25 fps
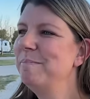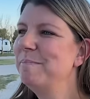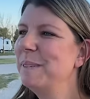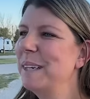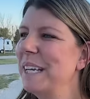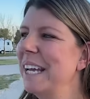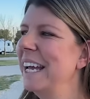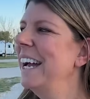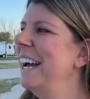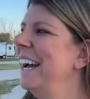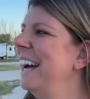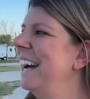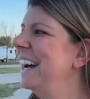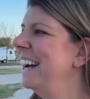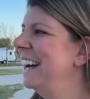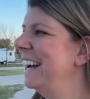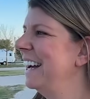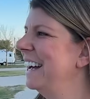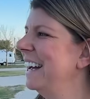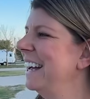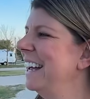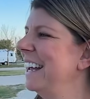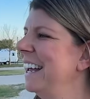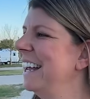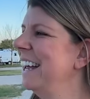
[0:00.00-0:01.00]
Yeah.
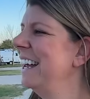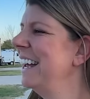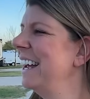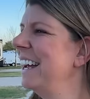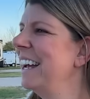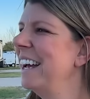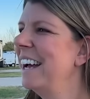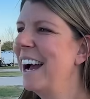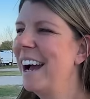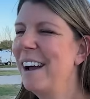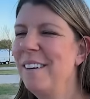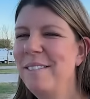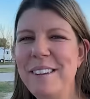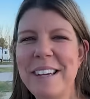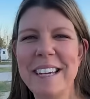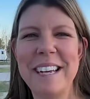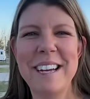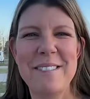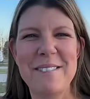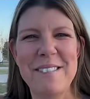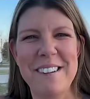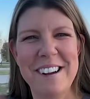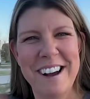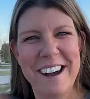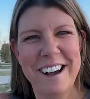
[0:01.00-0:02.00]
I mean,
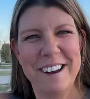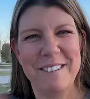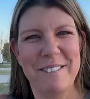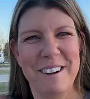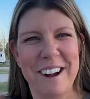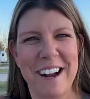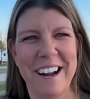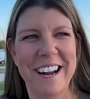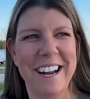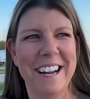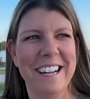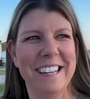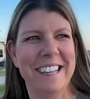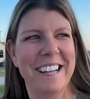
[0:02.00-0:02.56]
come on, right?